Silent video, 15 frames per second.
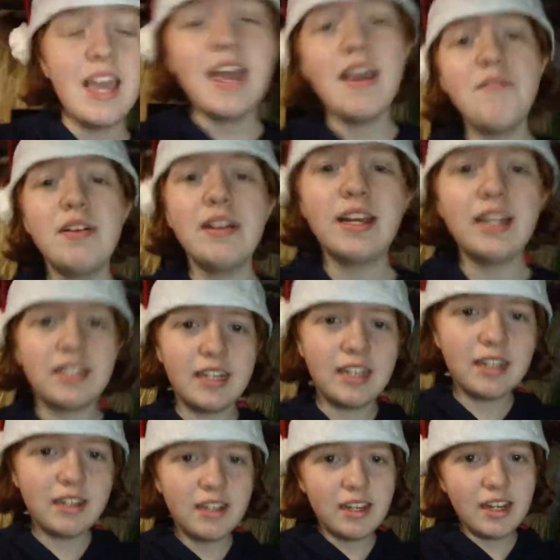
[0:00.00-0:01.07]
If you liked
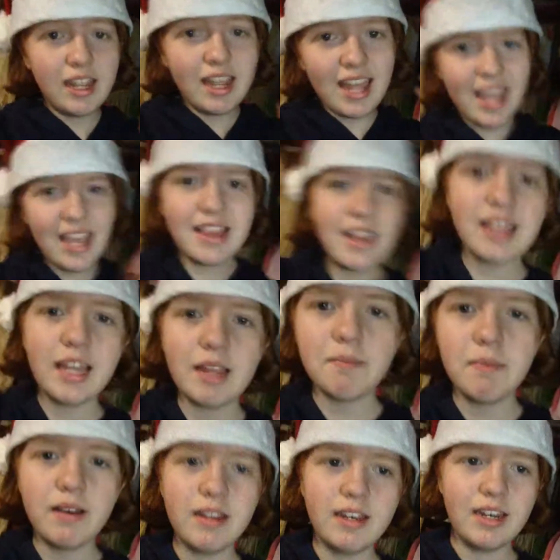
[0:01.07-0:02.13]
it, hit the like
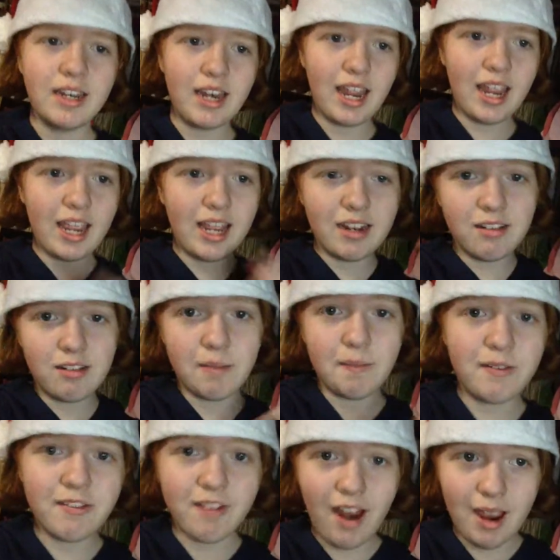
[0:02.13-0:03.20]
button and
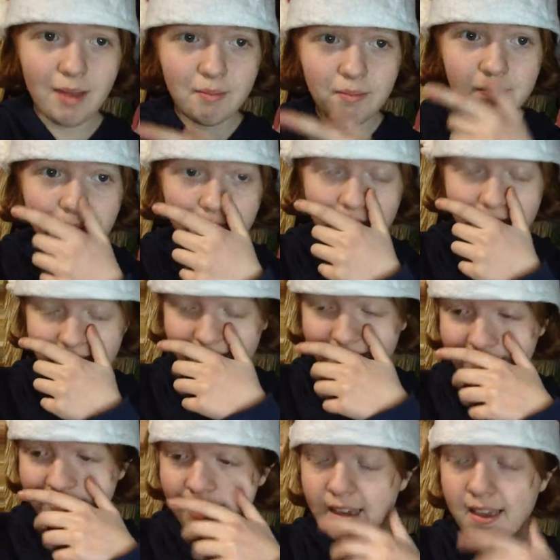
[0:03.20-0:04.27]
subscribe,
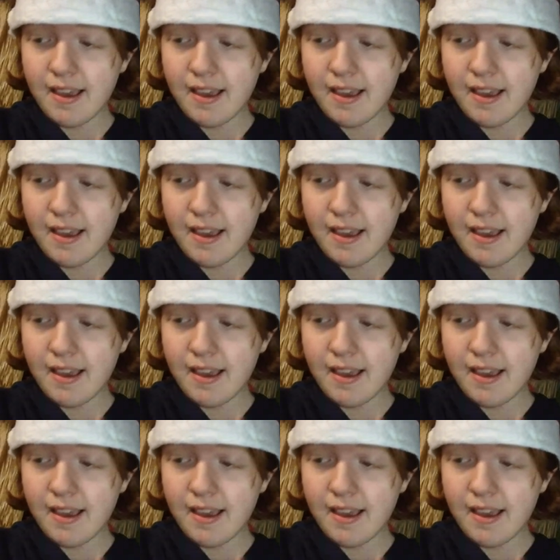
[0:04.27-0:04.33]
please.